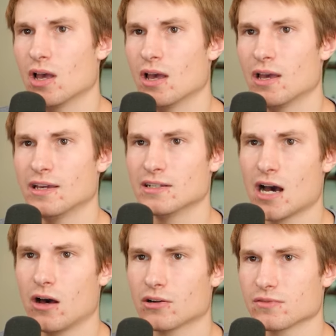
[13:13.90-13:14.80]
in
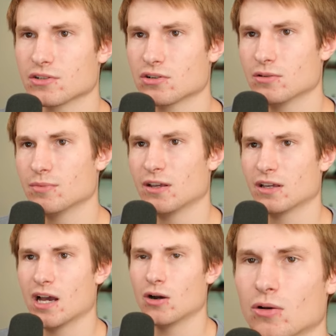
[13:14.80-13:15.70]
dollars of a certain bank
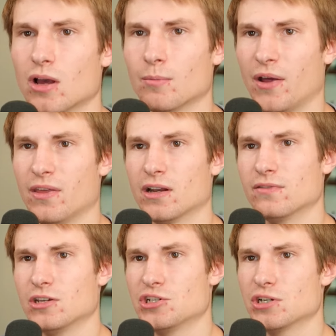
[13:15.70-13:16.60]
account by the end of
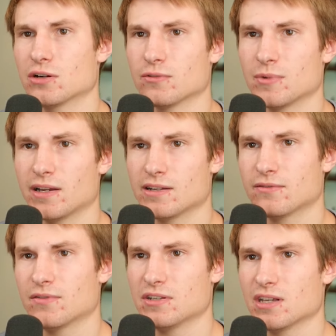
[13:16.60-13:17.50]
each year from
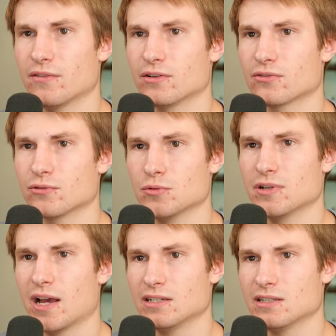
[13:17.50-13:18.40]
1957 through
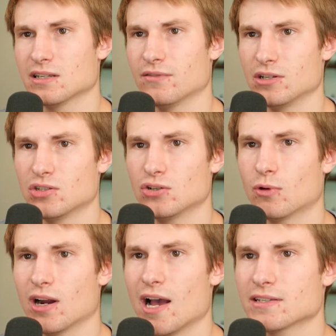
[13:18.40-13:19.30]
1972,
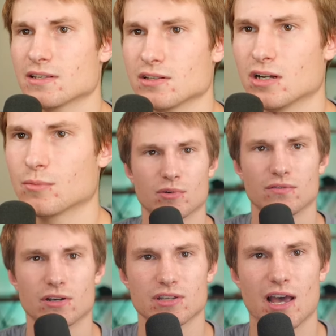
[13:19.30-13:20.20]
where x is the number of
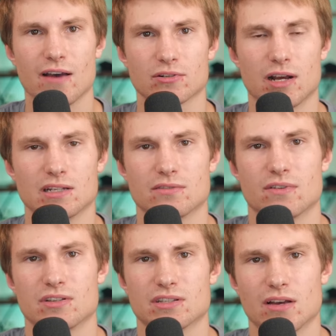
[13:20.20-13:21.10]
years after
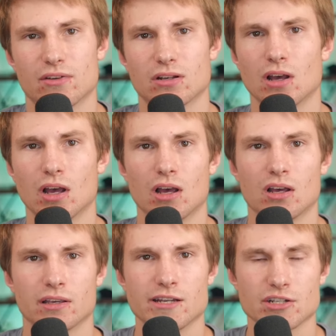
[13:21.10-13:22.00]
1957.
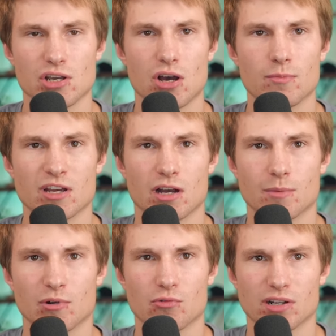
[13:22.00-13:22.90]
Okay, I'll make a couple
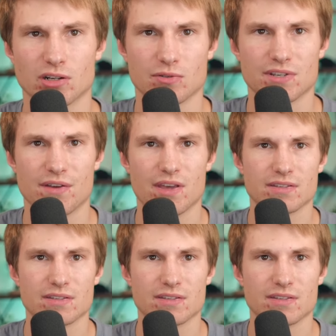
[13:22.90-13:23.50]
quick notes on this.